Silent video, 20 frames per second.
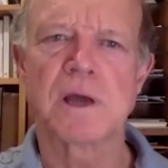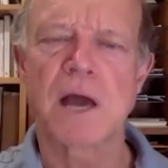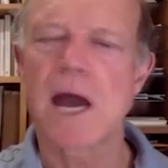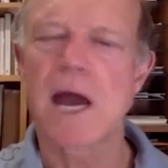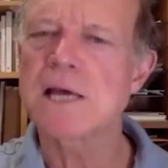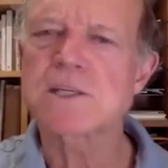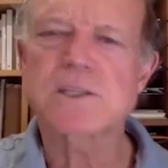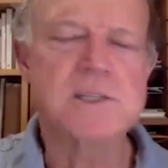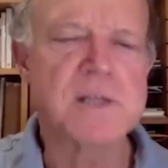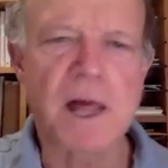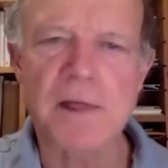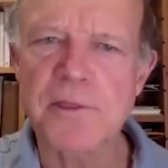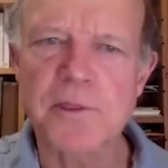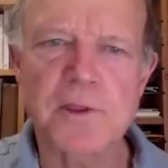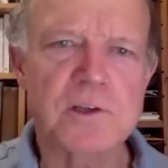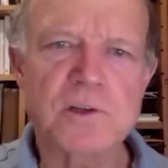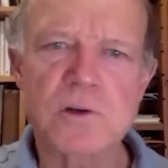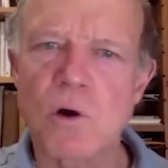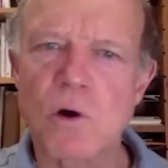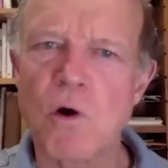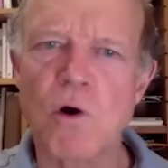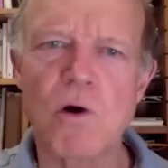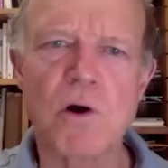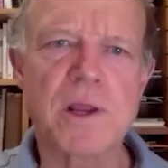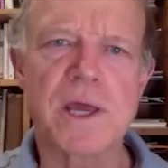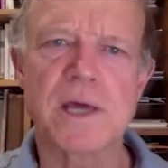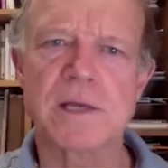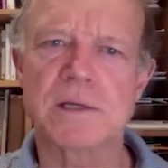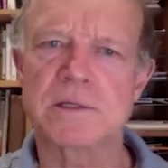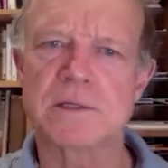has nothing to
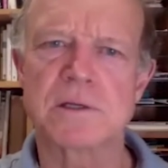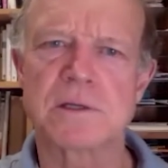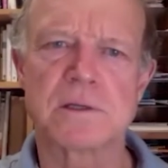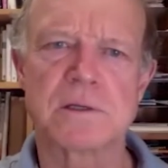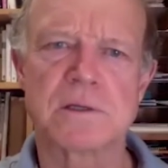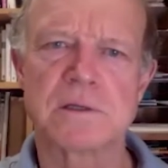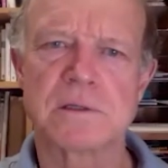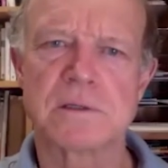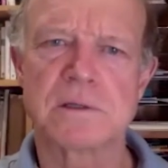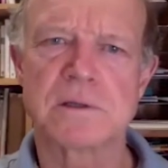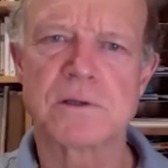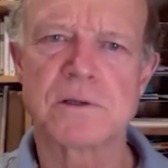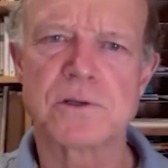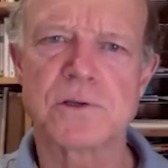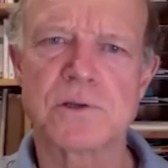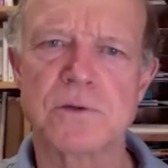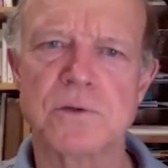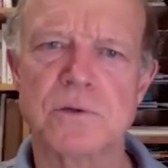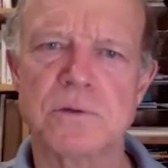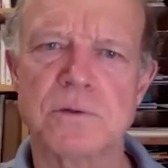orient to.